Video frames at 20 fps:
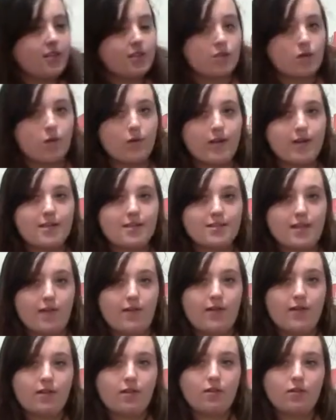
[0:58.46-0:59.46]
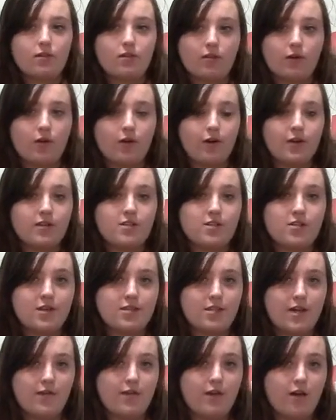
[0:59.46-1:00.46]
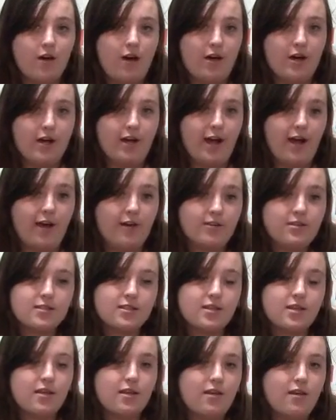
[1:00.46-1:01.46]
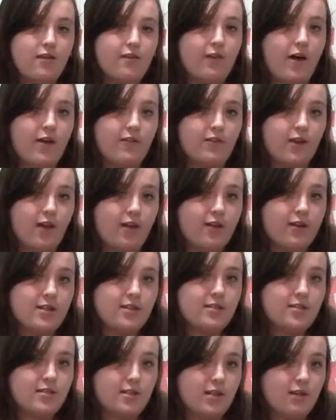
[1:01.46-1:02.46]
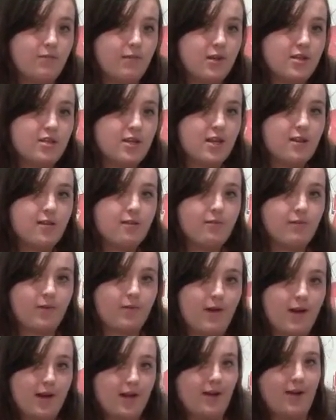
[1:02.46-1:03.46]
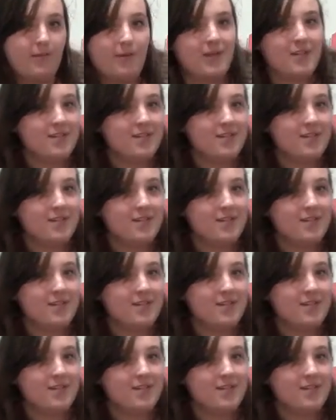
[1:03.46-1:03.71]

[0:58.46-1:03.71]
the 27th, the orchestra is having a haunted house. $5 admission. Be ready to be